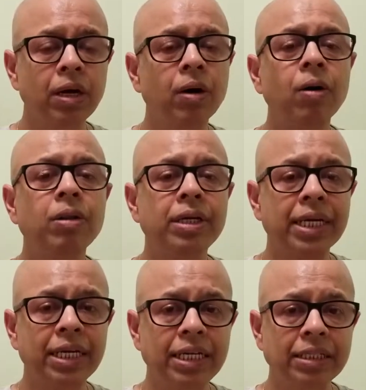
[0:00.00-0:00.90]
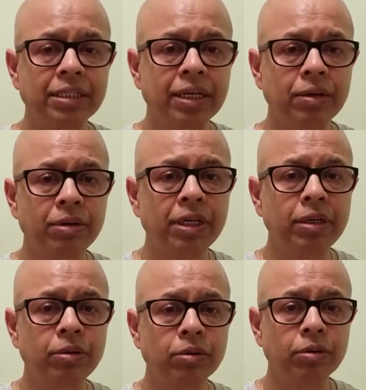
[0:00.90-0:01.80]
all the techniques that you
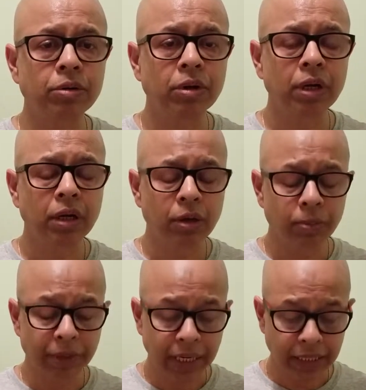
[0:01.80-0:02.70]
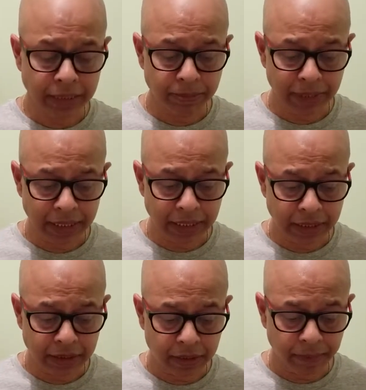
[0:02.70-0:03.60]
need to know to practice
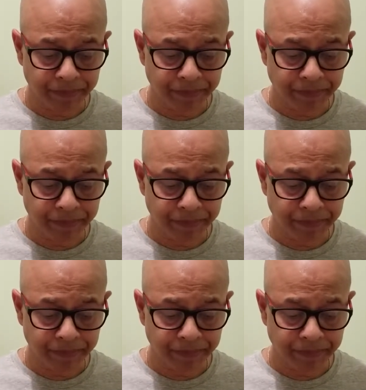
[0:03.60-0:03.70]
meditation.